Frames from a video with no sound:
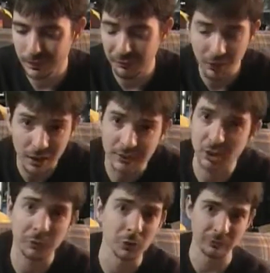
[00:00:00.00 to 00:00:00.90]
If you're not a
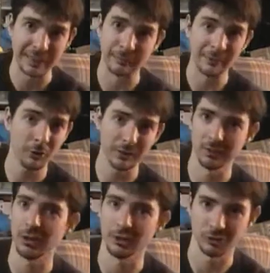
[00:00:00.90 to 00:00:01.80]
Star Wars fan, I've already
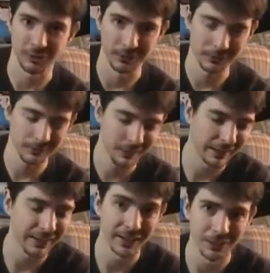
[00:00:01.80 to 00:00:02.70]
lost you.
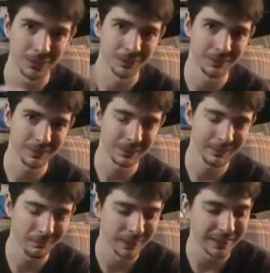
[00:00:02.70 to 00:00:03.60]
I know.
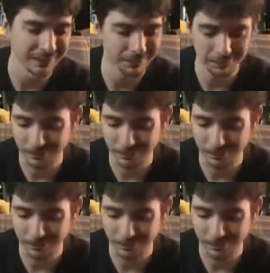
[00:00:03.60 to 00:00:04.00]
But...